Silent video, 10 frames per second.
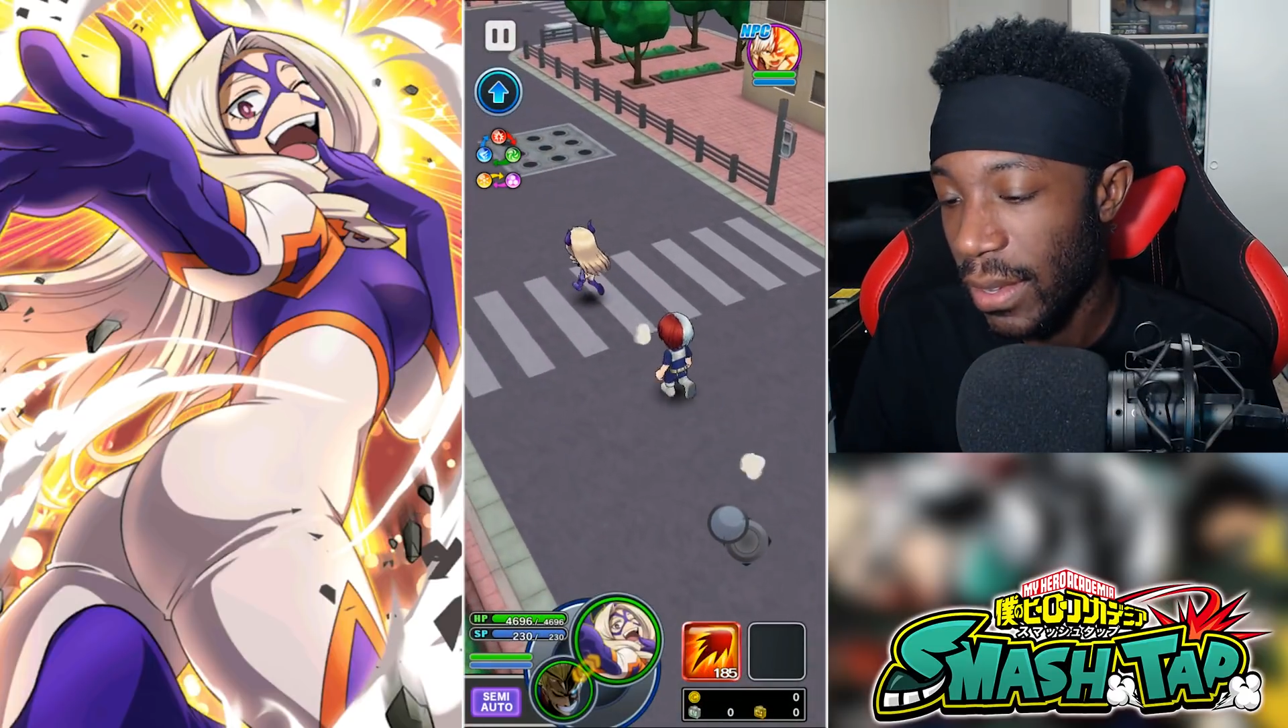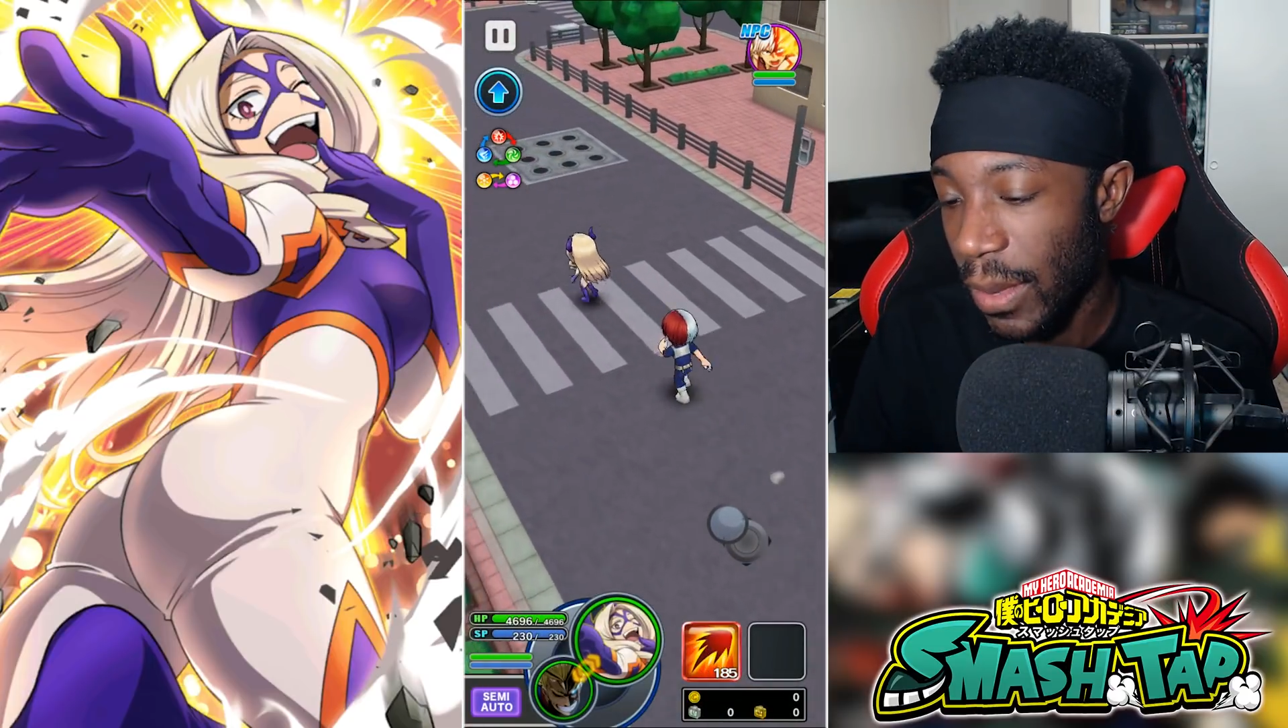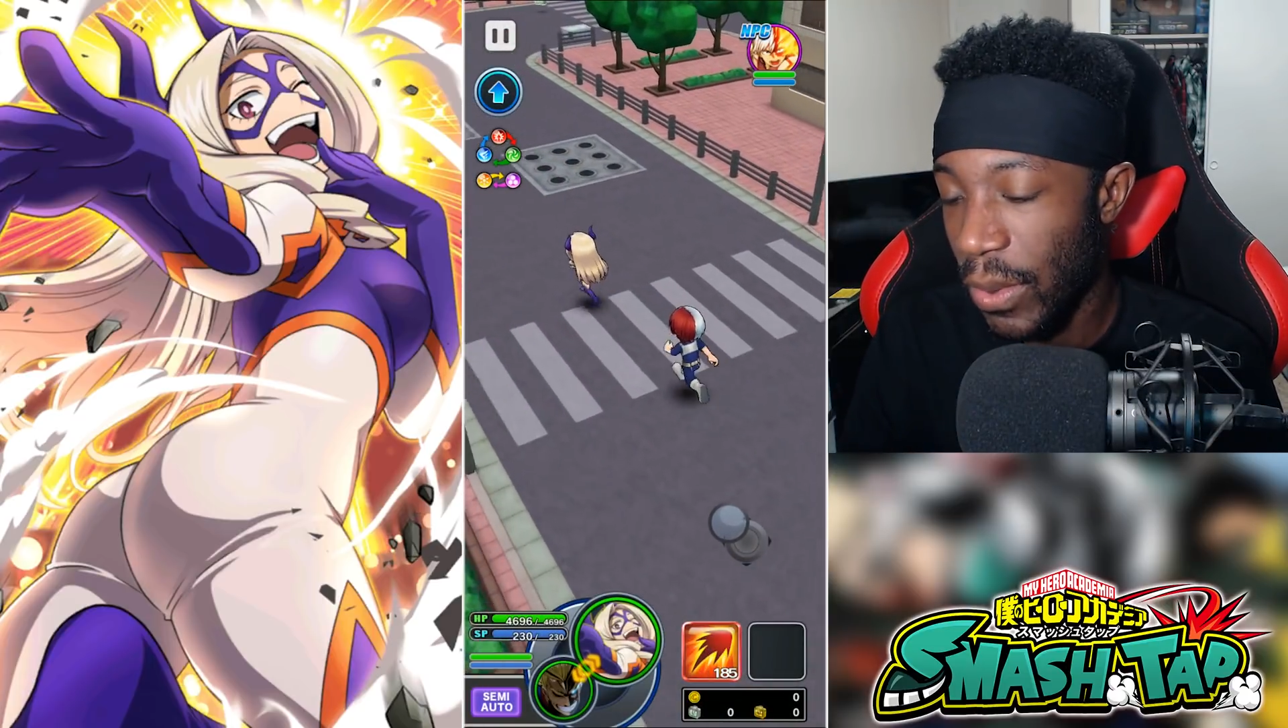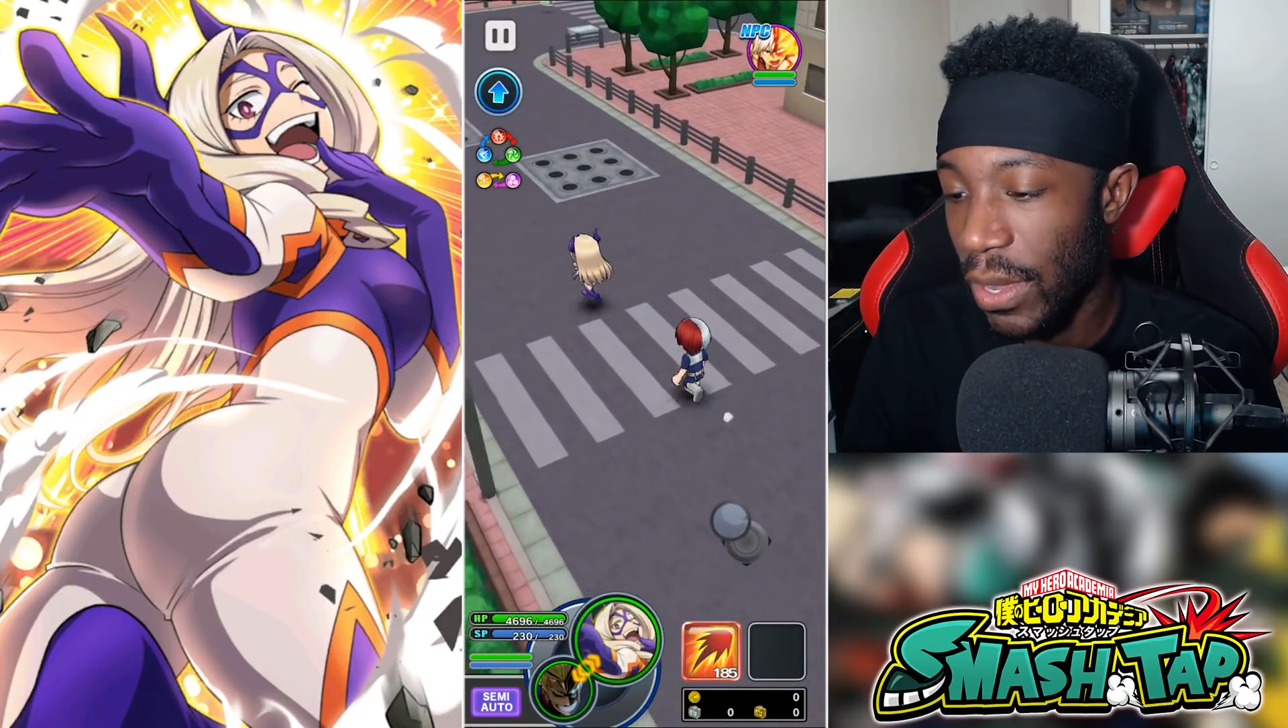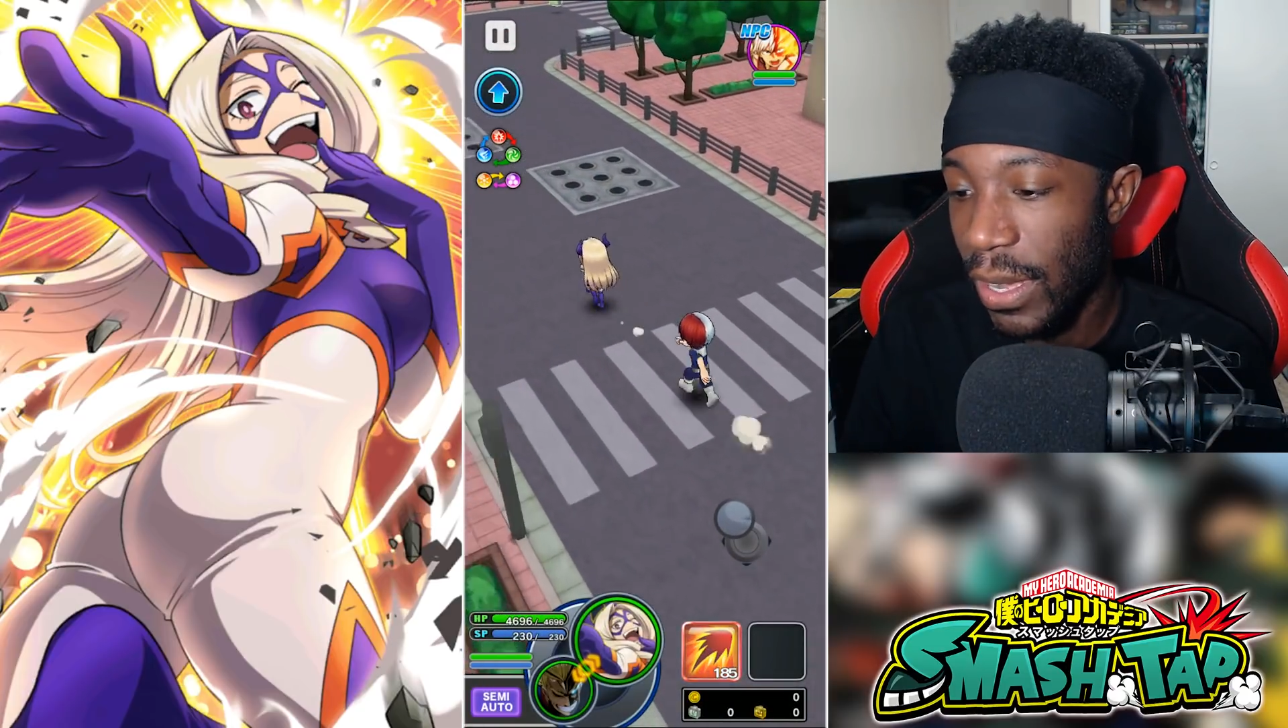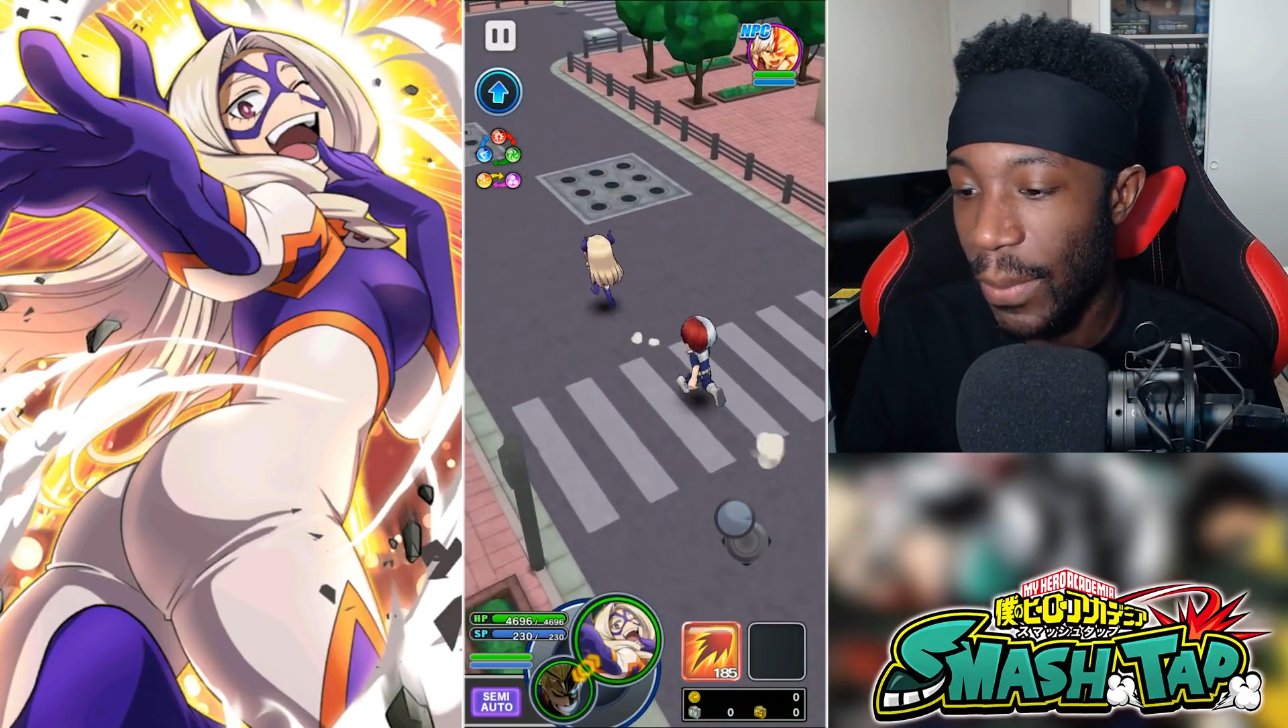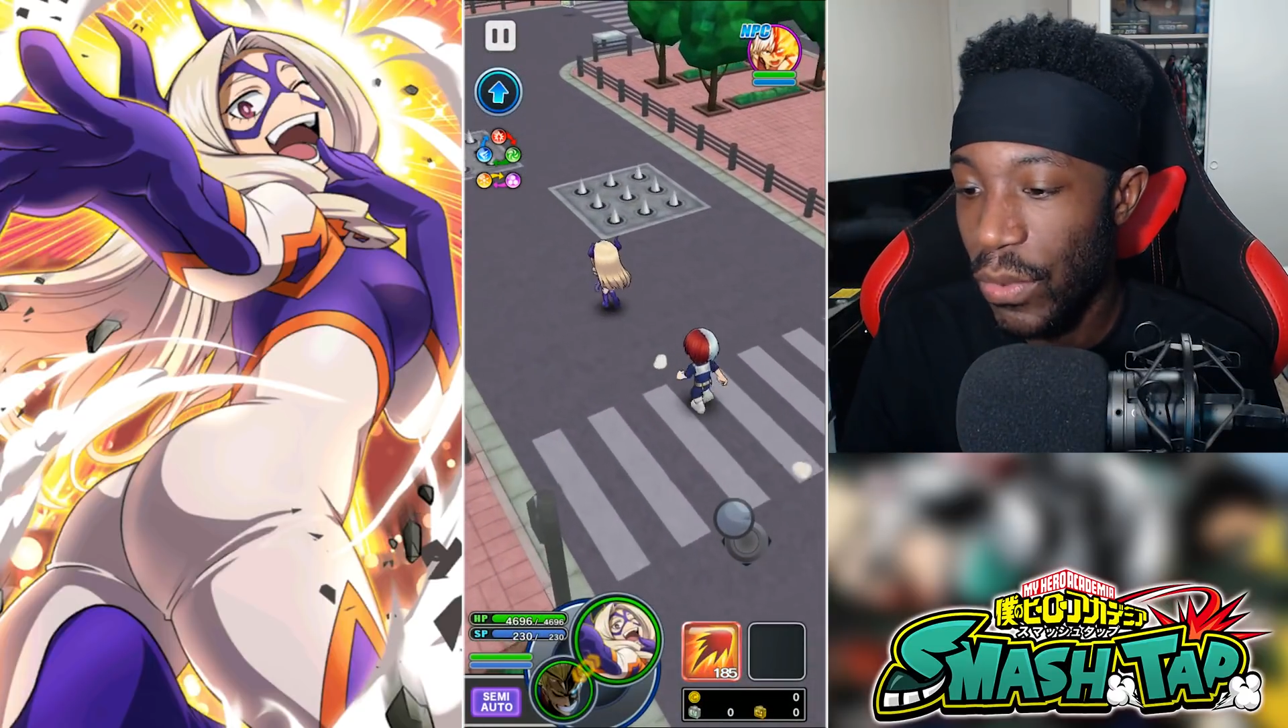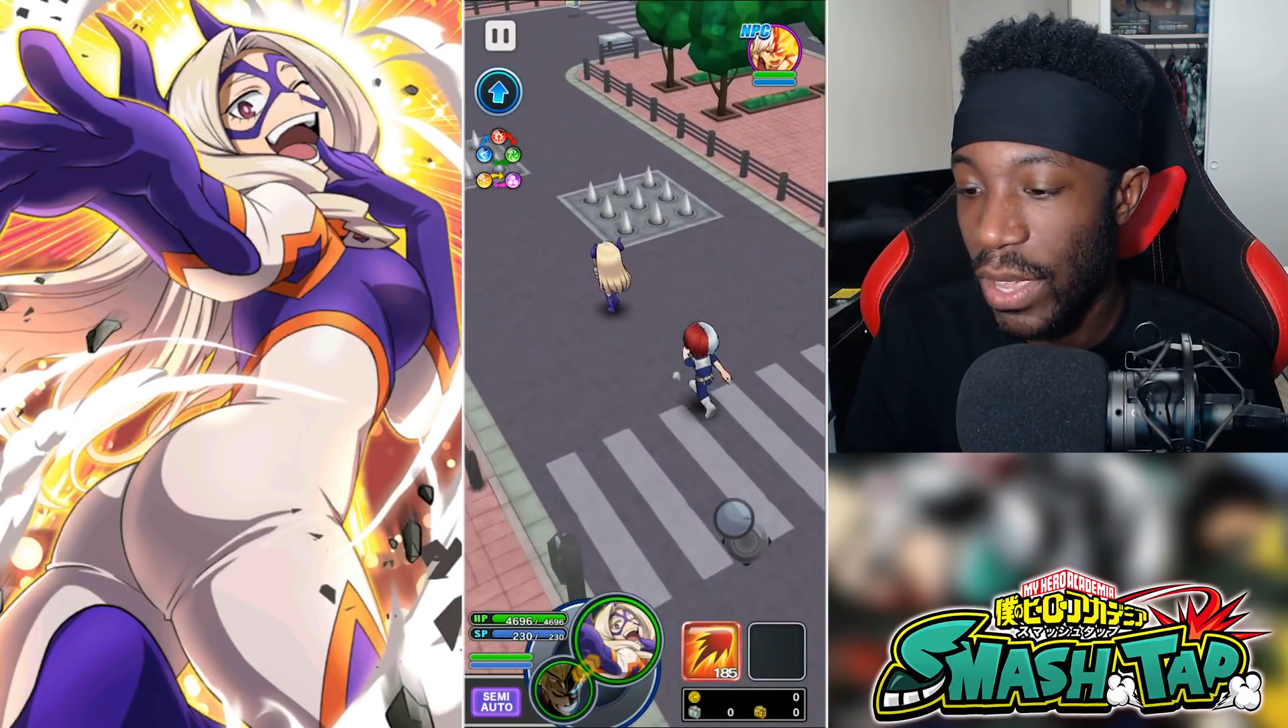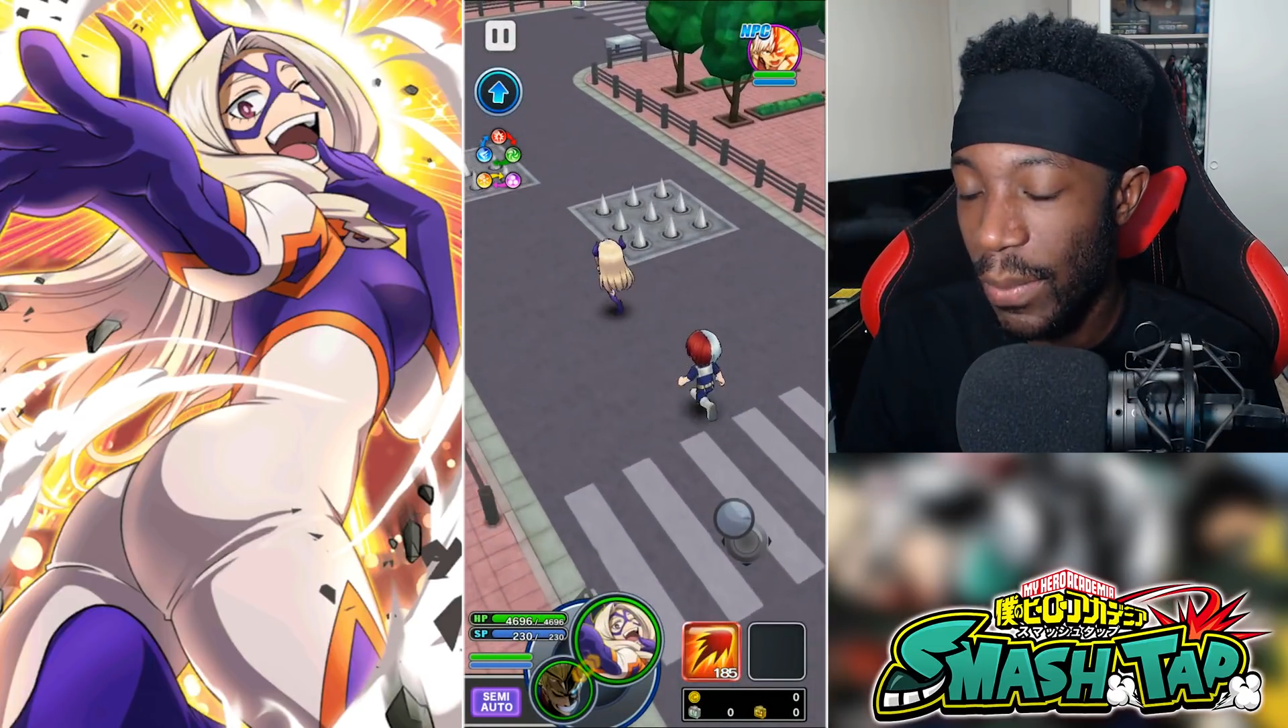Come on, Kamui,